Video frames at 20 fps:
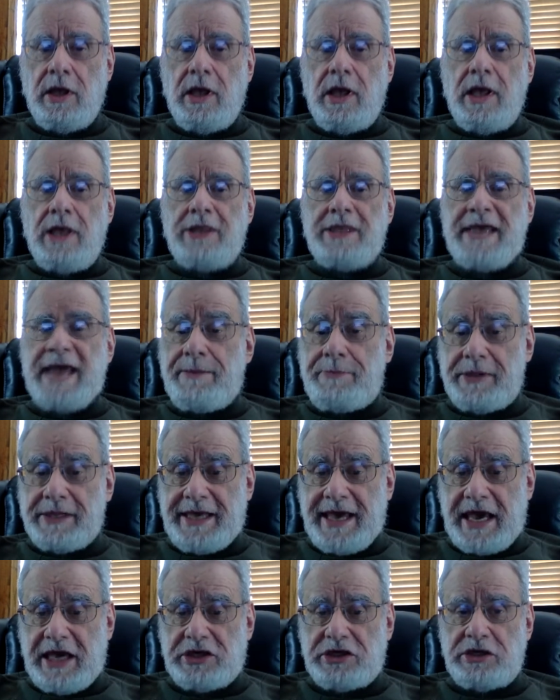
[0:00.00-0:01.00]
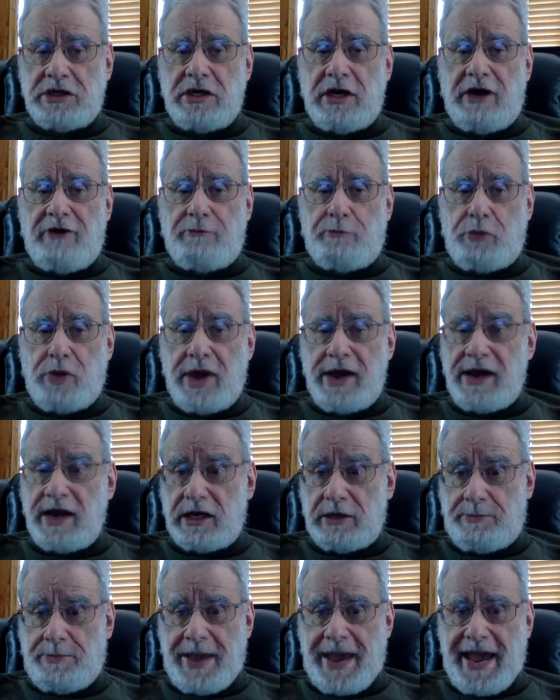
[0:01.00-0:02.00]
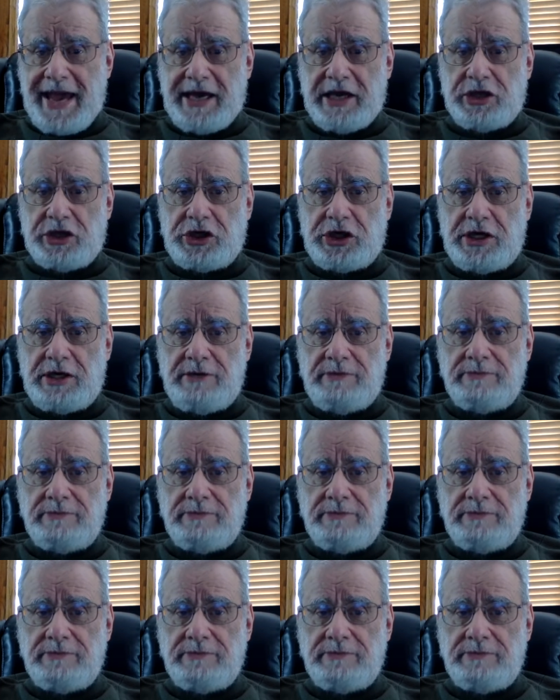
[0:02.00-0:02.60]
the application of product packaging,